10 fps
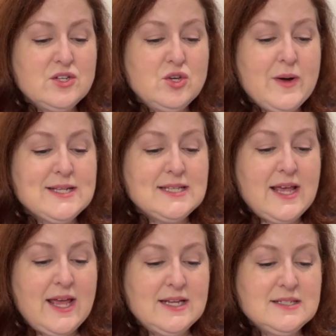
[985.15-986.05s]
US
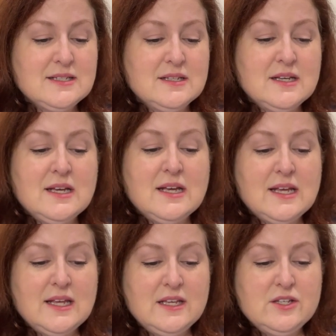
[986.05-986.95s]
8,
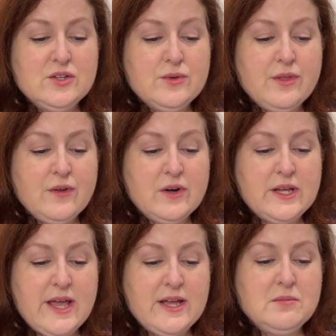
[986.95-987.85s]
EU
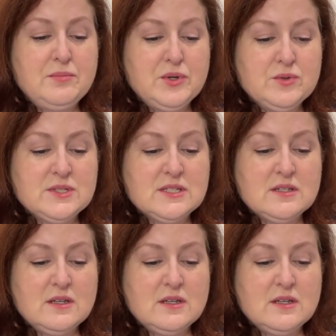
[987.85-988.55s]
38 boots,